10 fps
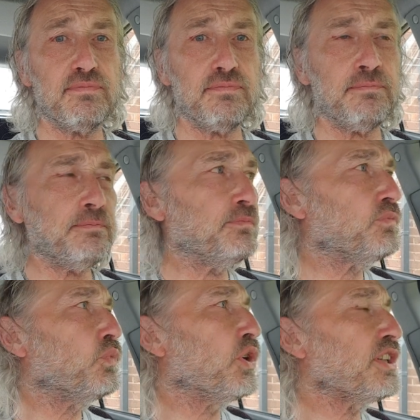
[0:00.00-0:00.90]

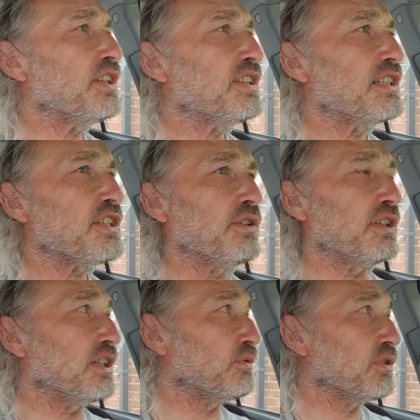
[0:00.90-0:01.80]
of the things that
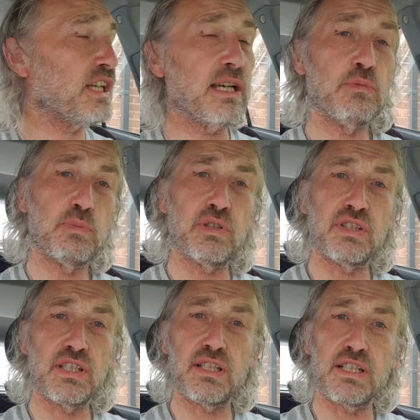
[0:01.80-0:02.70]
came up
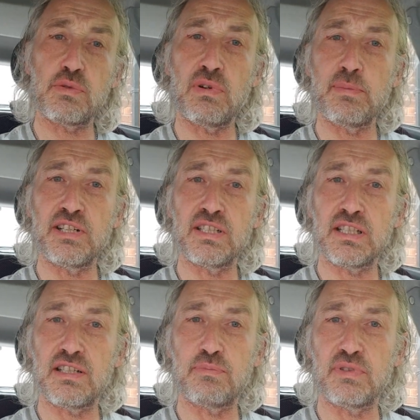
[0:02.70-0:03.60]
on this webinar
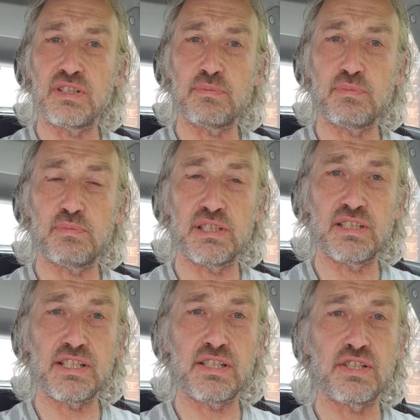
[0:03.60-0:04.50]
that I've been
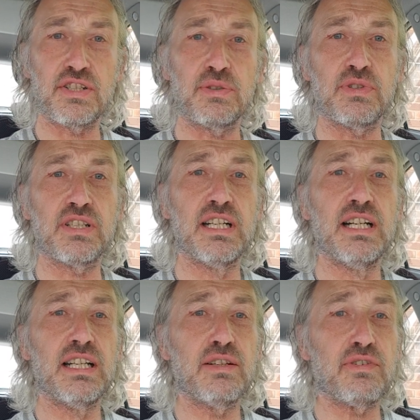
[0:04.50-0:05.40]
listening to was
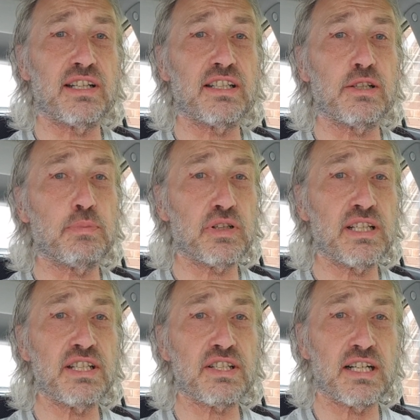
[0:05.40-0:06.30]
the fact that the
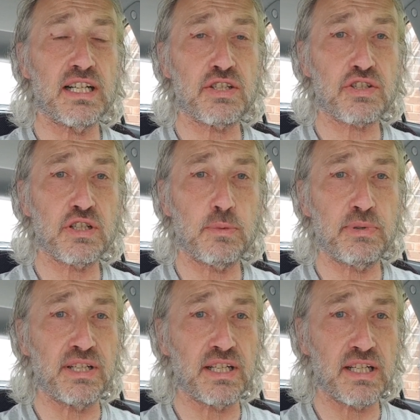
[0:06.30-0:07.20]
police are
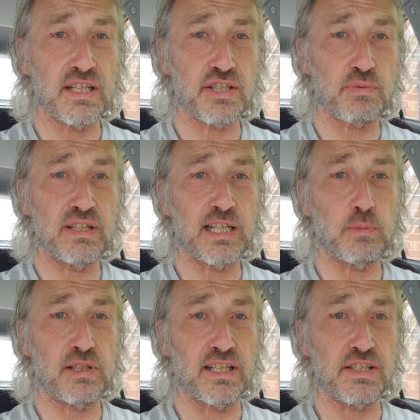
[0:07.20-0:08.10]
stopping cars with L
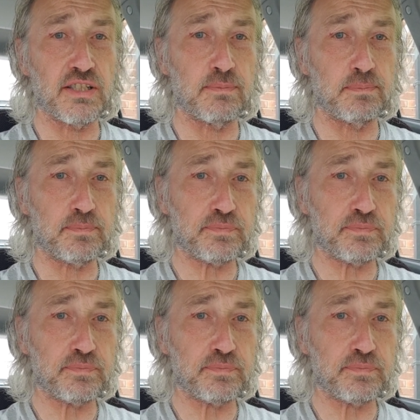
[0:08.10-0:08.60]
plates on.